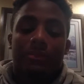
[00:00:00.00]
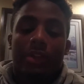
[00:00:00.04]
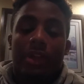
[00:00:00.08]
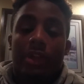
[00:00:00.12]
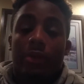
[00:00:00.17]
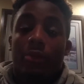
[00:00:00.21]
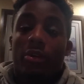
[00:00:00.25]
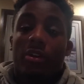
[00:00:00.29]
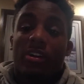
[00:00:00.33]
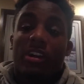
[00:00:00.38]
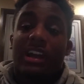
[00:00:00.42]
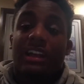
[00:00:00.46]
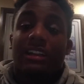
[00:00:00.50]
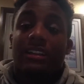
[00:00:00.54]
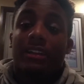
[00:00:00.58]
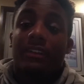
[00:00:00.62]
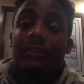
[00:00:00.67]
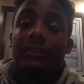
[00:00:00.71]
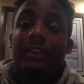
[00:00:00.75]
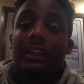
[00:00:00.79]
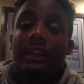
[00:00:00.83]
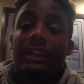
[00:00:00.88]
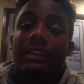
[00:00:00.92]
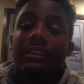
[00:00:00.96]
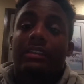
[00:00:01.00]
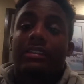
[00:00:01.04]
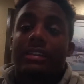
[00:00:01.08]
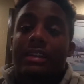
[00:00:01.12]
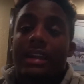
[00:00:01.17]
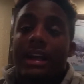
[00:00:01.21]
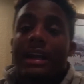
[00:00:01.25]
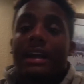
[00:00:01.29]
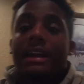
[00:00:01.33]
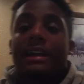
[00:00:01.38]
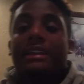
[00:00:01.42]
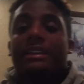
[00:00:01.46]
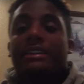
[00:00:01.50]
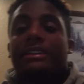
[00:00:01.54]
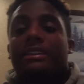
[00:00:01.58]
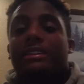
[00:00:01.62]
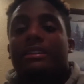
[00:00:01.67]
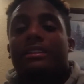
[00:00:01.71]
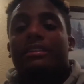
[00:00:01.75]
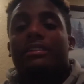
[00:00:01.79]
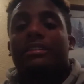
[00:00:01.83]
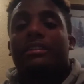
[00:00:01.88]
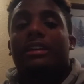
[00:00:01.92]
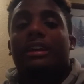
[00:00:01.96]
where I live, like the guys
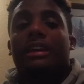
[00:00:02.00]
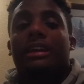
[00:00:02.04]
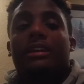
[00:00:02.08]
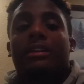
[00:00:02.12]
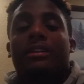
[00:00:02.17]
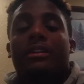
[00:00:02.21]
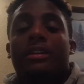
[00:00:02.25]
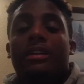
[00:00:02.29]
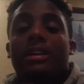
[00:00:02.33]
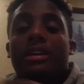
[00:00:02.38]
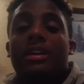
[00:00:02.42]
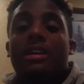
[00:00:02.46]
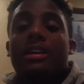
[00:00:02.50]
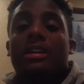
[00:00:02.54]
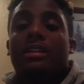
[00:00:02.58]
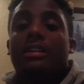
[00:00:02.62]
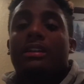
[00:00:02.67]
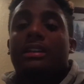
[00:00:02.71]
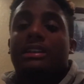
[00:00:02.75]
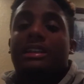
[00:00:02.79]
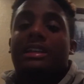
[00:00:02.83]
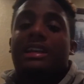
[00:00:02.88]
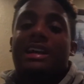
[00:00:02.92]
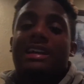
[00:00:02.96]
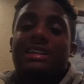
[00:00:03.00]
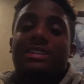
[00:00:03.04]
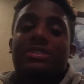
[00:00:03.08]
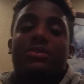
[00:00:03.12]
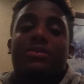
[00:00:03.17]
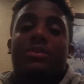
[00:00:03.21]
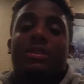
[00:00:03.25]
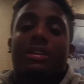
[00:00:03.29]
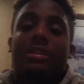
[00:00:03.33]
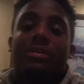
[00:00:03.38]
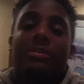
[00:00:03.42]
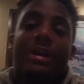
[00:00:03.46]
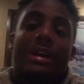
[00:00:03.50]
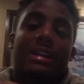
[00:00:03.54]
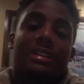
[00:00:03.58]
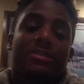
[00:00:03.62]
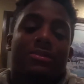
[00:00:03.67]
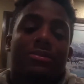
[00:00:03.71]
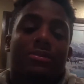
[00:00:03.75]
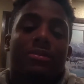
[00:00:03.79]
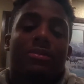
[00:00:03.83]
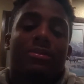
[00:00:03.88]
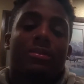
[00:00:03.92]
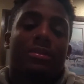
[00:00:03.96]
who went to my
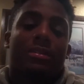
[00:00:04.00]
school,